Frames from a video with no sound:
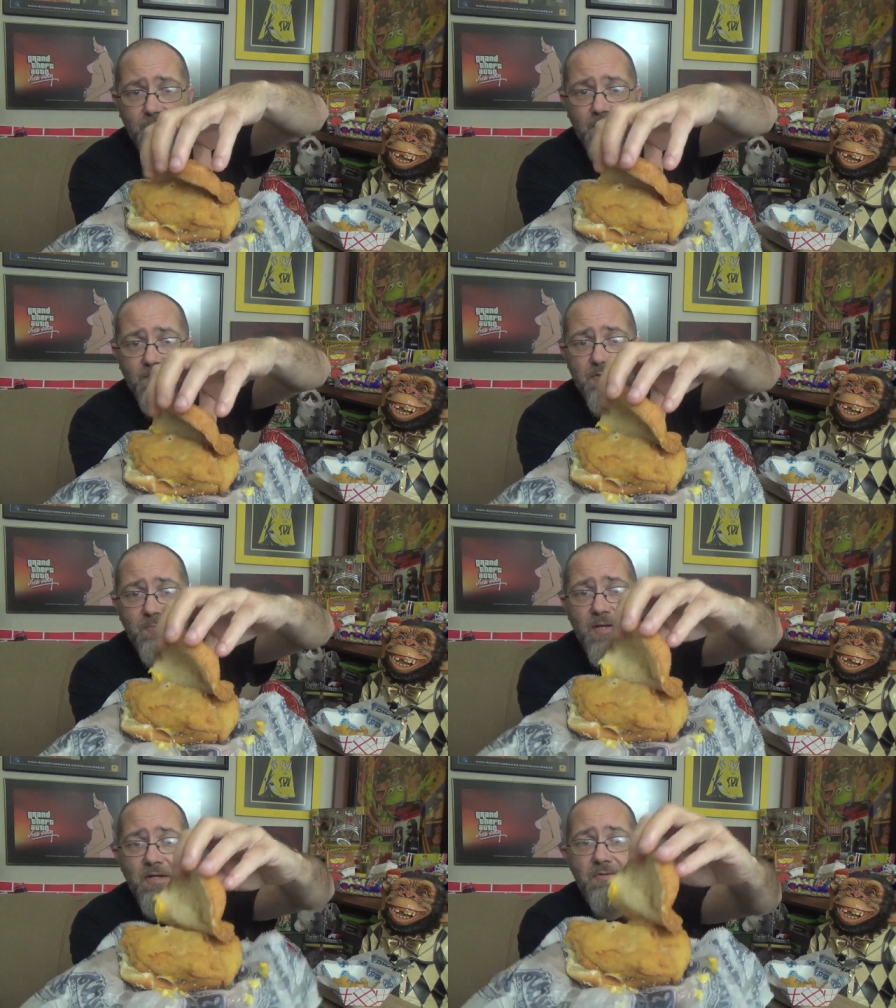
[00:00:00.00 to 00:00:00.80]
Peel this
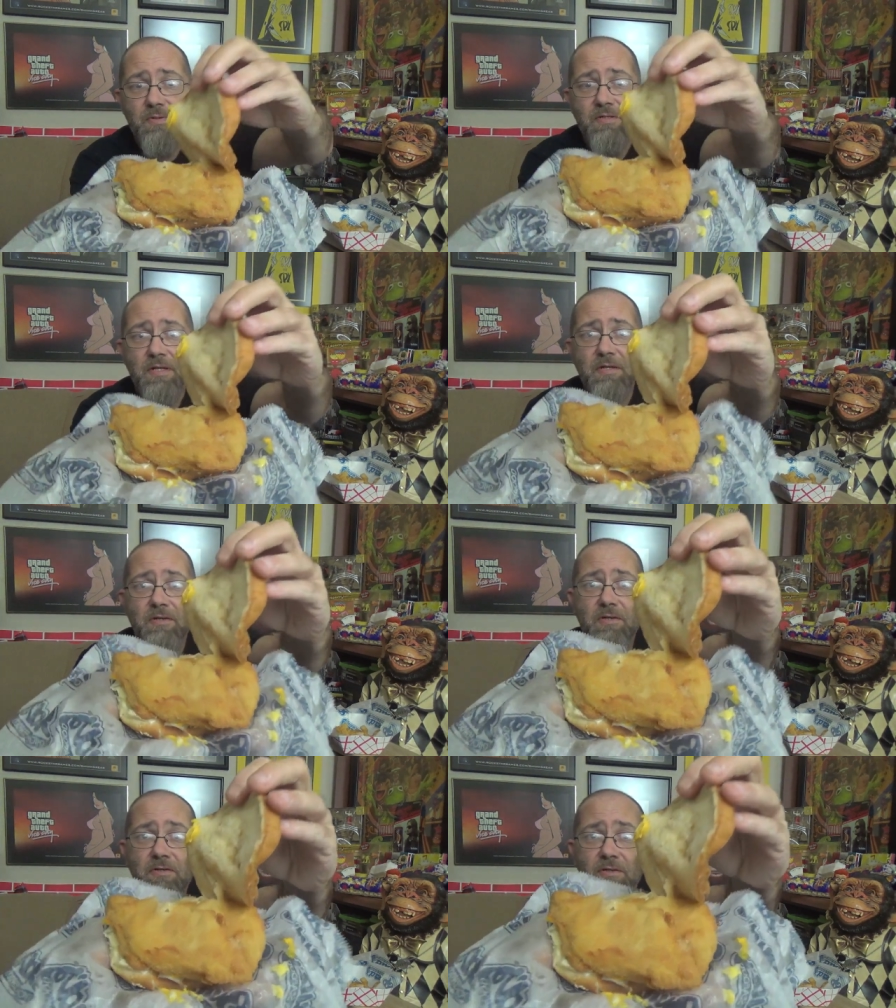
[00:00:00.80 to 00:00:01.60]
back so we can take
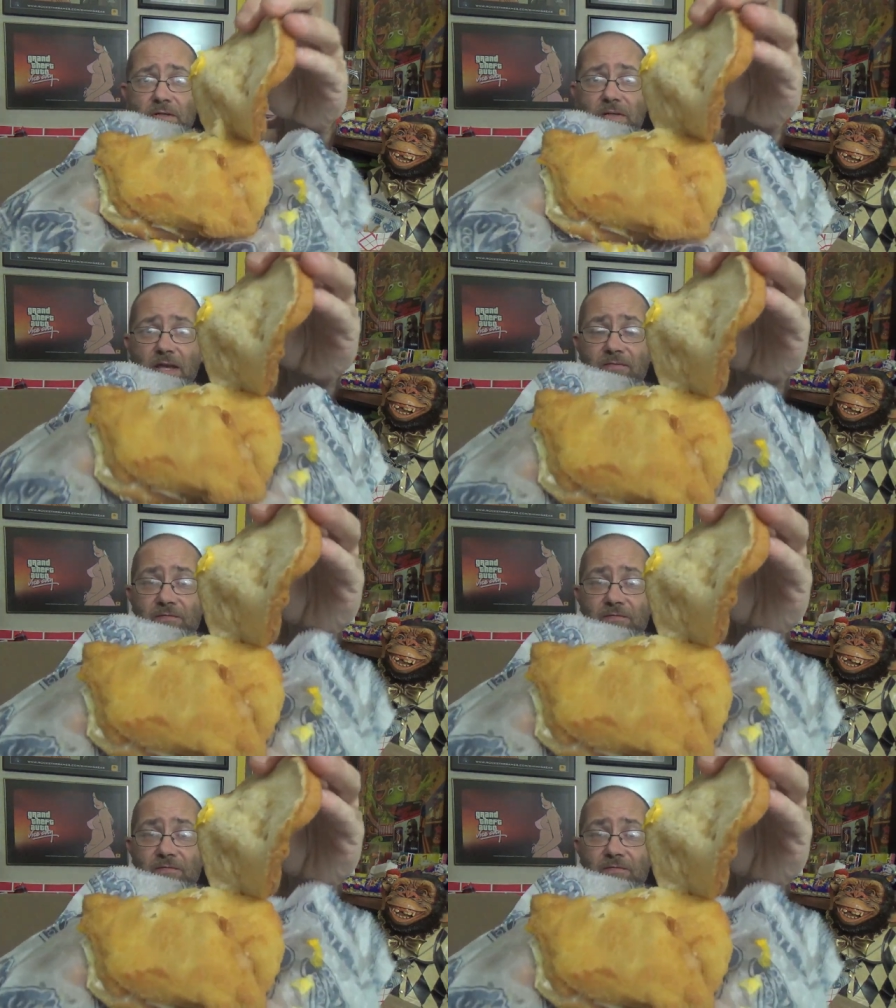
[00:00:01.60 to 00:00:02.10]
a good look at that